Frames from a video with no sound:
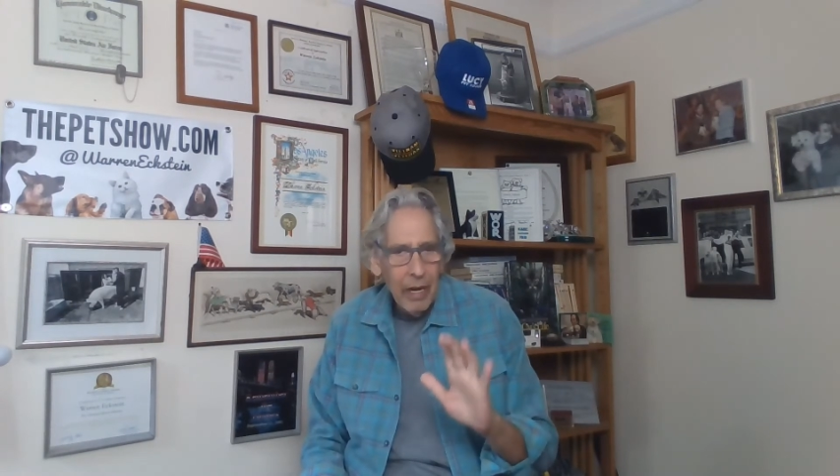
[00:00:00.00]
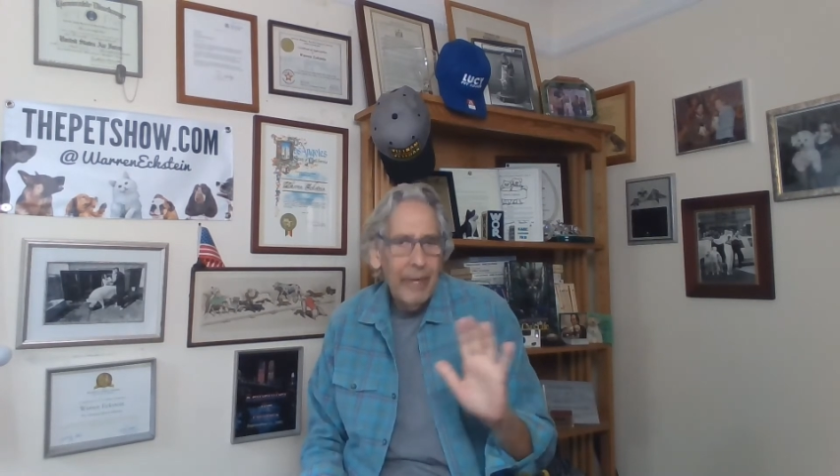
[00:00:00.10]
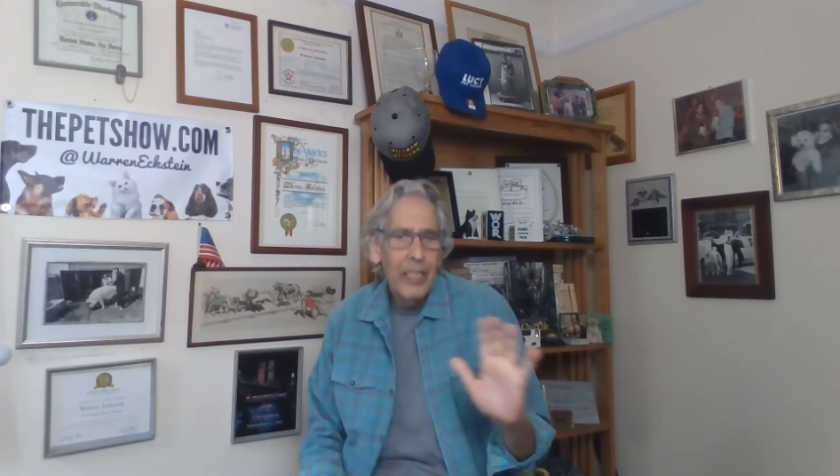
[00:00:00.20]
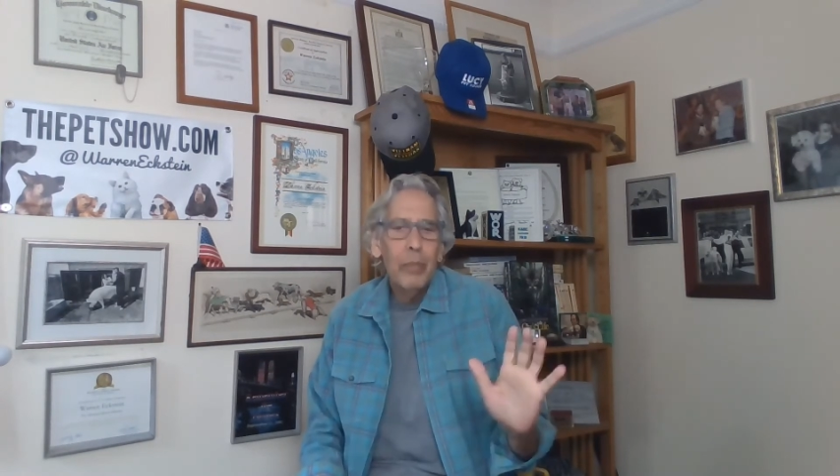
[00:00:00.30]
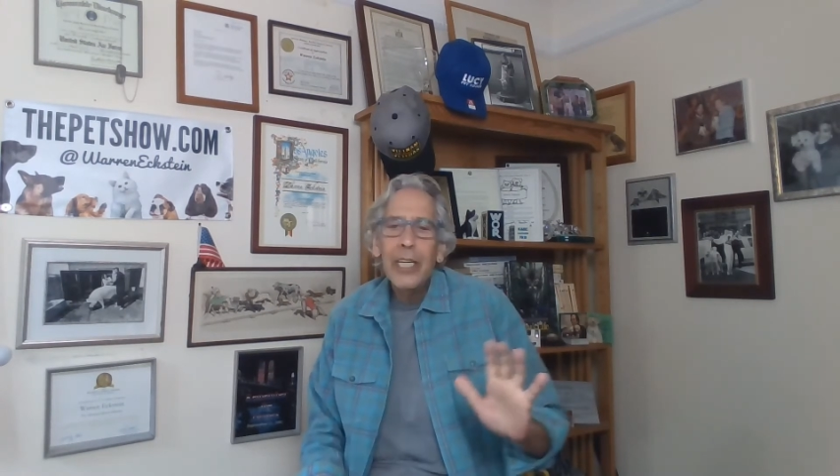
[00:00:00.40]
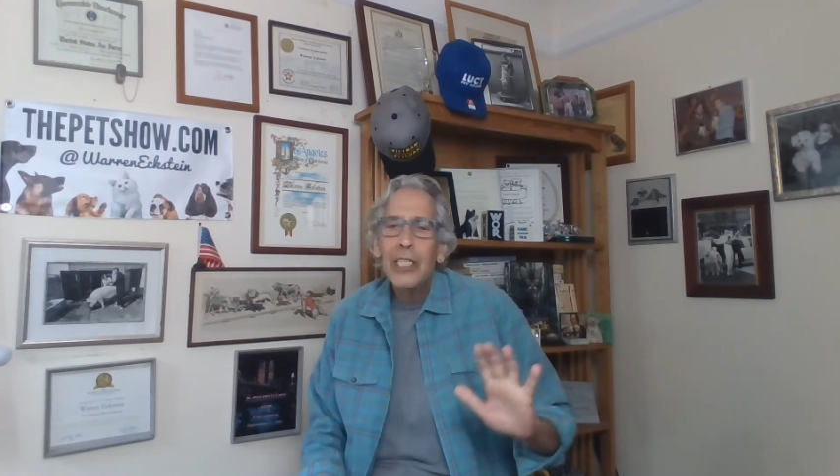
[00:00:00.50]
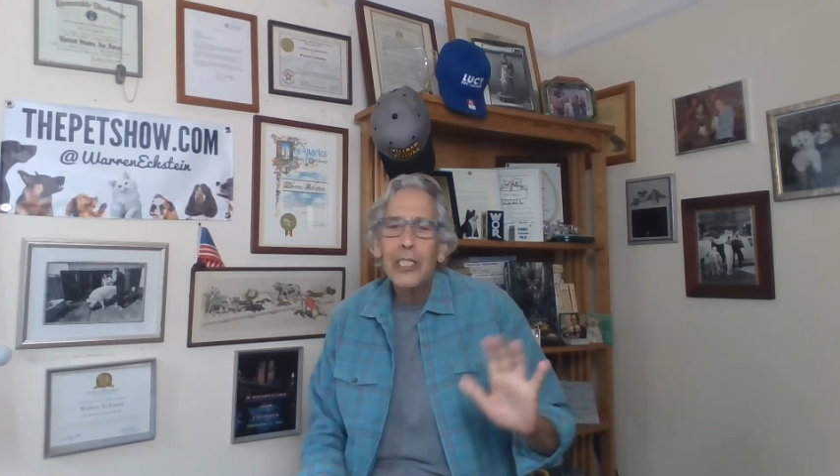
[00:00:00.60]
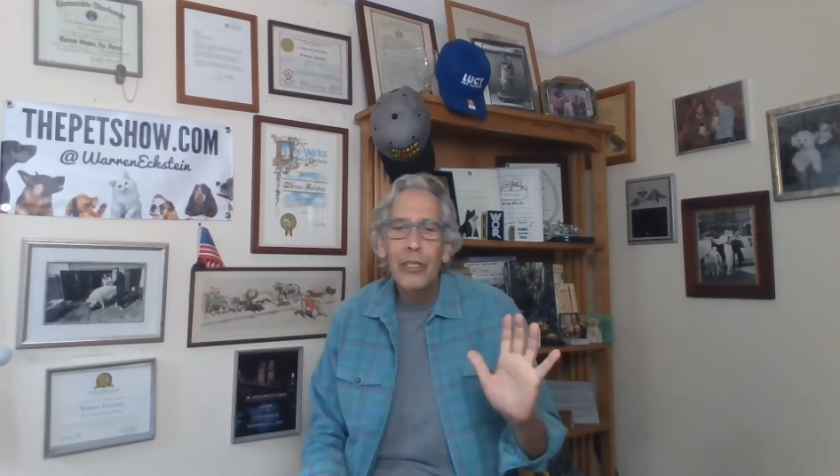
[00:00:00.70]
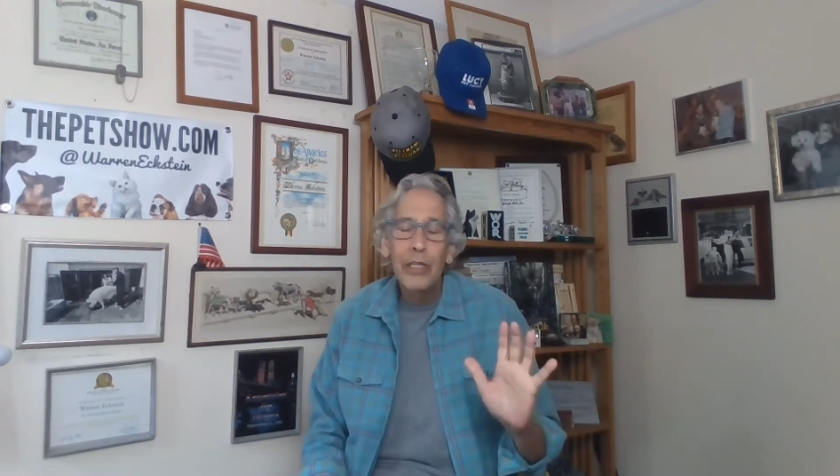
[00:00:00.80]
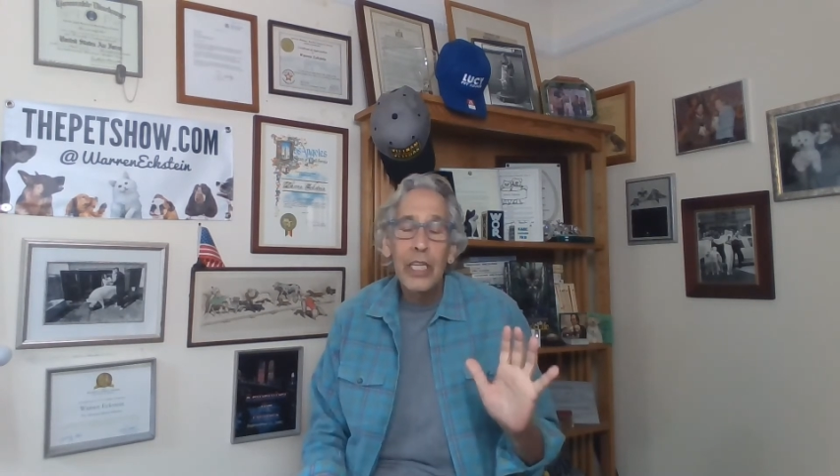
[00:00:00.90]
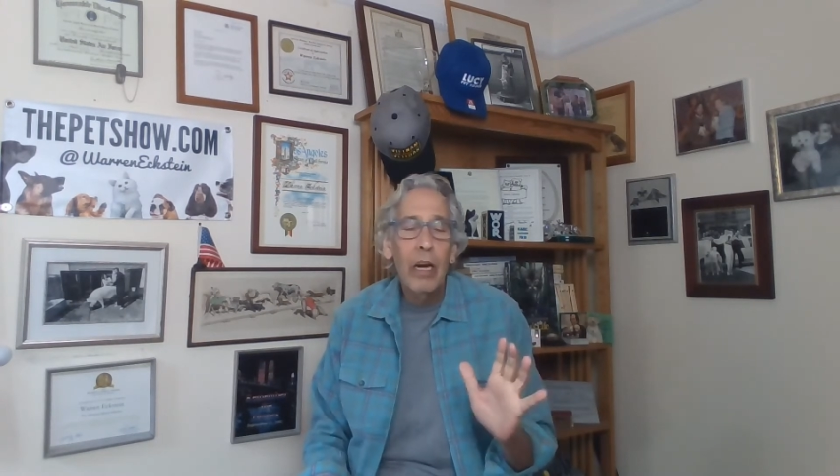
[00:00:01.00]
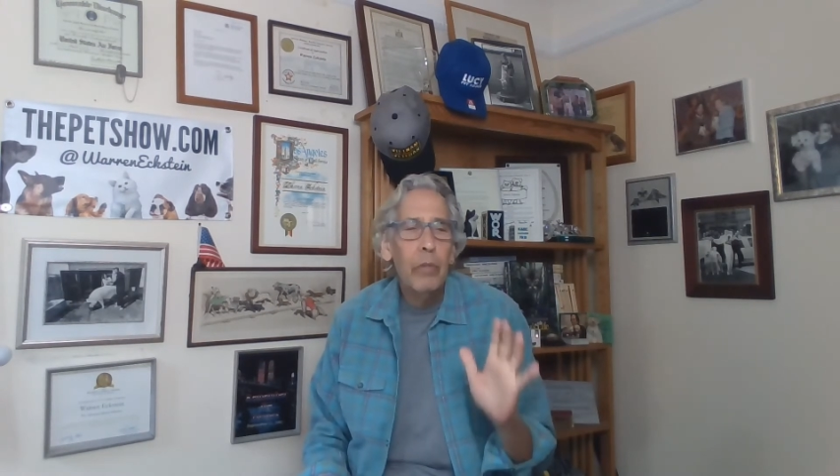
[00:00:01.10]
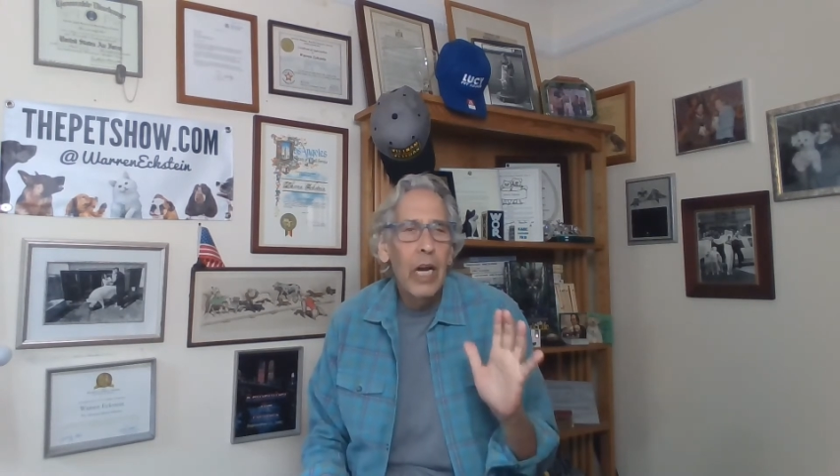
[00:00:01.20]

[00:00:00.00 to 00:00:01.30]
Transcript: but I've had as many as thirty at a time.